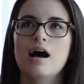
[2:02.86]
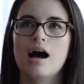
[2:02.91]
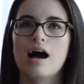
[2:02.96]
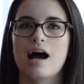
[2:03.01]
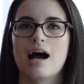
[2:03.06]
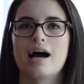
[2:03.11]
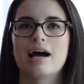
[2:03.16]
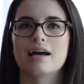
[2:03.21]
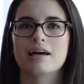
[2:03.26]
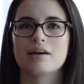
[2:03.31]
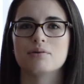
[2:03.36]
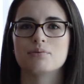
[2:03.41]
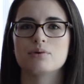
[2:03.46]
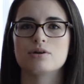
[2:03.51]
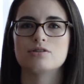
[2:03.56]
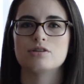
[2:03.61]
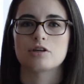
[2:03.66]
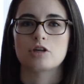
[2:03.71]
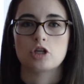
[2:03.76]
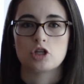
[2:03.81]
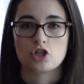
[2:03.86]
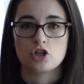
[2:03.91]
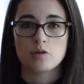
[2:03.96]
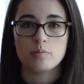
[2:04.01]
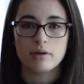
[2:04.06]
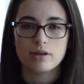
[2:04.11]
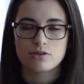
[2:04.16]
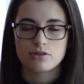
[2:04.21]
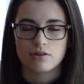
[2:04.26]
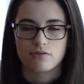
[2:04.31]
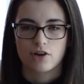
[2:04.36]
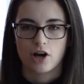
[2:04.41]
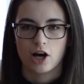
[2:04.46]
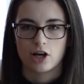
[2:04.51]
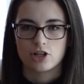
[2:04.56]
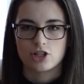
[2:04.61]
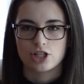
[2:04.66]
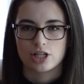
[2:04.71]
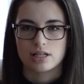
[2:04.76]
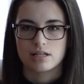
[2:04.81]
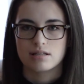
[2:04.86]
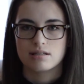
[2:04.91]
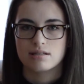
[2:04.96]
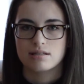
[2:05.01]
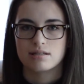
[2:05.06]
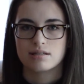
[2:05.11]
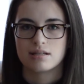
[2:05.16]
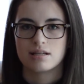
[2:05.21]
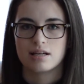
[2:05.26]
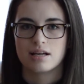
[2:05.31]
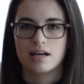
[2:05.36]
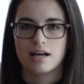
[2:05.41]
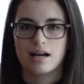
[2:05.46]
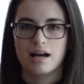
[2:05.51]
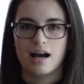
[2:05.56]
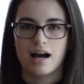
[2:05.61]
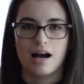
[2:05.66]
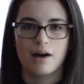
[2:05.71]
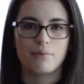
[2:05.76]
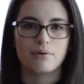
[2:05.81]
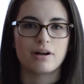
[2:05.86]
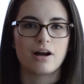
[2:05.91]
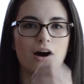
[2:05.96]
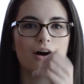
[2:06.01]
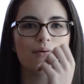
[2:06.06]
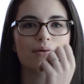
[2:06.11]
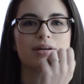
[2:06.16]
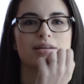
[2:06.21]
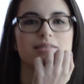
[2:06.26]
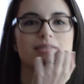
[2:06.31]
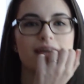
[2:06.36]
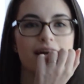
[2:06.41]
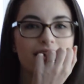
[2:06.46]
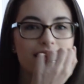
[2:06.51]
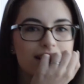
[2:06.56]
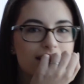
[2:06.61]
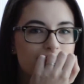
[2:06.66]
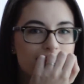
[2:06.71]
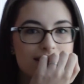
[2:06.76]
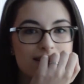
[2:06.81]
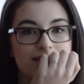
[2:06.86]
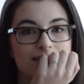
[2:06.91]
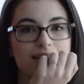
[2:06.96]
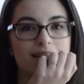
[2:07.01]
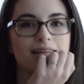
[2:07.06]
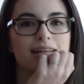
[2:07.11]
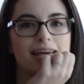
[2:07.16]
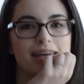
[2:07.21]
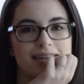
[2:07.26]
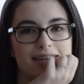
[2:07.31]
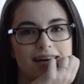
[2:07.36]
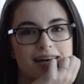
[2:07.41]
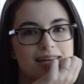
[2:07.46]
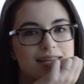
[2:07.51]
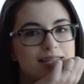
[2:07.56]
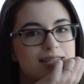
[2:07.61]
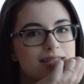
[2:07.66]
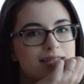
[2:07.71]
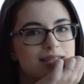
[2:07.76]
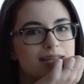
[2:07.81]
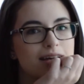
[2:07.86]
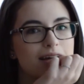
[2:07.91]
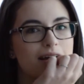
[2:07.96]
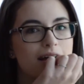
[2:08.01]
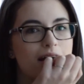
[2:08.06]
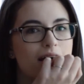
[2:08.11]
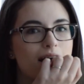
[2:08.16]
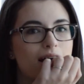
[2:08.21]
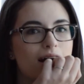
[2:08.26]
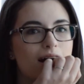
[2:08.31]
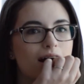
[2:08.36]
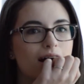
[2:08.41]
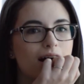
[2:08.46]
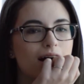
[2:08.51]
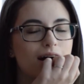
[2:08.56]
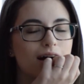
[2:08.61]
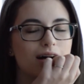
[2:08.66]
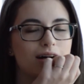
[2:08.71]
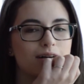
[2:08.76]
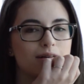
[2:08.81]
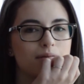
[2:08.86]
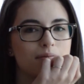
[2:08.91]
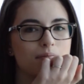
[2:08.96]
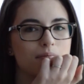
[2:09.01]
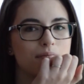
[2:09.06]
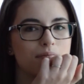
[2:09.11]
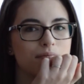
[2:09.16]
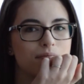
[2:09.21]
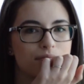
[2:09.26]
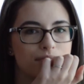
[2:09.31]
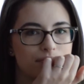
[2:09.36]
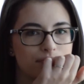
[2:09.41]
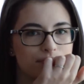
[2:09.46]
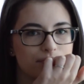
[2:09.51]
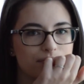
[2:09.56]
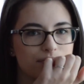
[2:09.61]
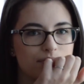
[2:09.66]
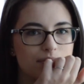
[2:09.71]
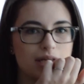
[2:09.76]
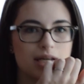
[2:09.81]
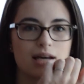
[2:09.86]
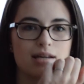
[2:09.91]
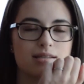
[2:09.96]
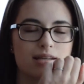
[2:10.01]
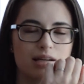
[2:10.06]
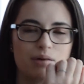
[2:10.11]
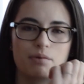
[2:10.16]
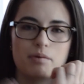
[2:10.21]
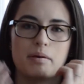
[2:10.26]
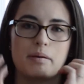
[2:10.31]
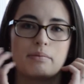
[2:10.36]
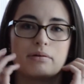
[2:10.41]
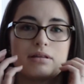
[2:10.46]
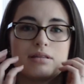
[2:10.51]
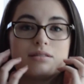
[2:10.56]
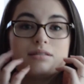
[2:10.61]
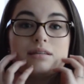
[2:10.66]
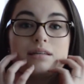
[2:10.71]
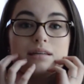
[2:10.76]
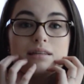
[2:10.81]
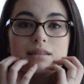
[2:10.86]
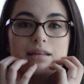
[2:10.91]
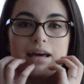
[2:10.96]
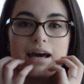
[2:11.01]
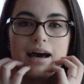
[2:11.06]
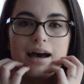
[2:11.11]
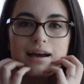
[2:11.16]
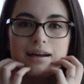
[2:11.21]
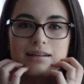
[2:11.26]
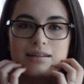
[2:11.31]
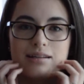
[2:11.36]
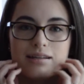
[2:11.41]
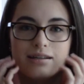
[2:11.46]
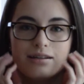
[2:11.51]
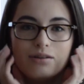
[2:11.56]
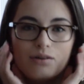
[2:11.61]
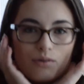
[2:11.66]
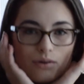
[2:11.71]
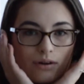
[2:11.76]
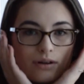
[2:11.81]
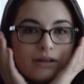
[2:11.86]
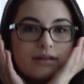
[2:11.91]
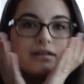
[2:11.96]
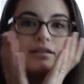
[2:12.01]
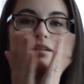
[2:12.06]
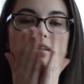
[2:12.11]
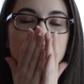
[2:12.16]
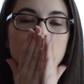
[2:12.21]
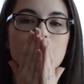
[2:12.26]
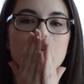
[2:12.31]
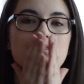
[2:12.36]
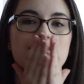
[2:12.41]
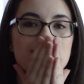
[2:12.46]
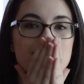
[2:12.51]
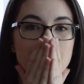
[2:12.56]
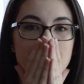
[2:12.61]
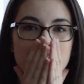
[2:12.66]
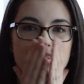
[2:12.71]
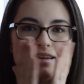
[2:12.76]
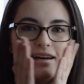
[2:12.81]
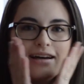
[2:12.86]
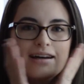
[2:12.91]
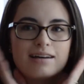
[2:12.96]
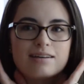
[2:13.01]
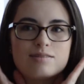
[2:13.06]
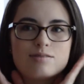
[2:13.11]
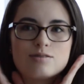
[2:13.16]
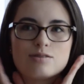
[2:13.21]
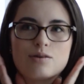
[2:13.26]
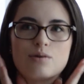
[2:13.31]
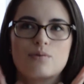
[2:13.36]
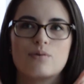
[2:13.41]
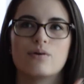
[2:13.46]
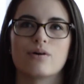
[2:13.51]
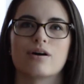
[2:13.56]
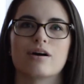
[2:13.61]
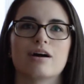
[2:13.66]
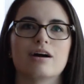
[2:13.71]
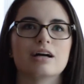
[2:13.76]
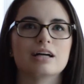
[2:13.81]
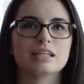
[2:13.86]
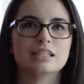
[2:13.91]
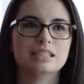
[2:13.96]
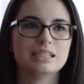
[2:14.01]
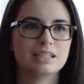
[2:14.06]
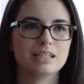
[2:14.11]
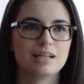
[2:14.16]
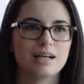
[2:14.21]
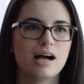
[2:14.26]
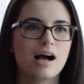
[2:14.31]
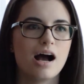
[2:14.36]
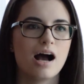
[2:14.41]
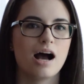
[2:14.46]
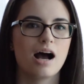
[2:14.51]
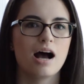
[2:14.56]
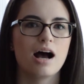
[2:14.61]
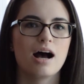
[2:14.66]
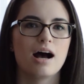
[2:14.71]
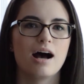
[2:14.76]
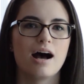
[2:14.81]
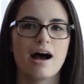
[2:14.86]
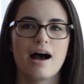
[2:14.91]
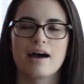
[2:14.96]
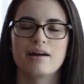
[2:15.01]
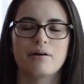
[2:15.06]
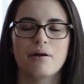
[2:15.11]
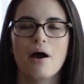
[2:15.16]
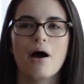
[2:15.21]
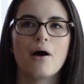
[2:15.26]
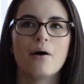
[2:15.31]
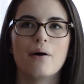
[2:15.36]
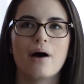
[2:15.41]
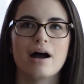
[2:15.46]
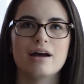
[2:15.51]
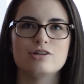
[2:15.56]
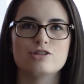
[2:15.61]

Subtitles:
I was extremely self-conscious. I would always like sit like this, because I didn't want people to see the acne, or, you know, I'd sit like this, or I don't know,